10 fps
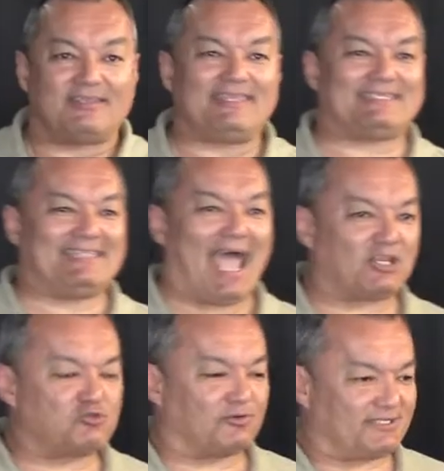to these
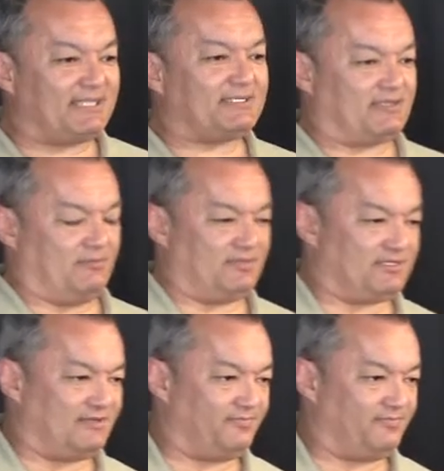natural systems.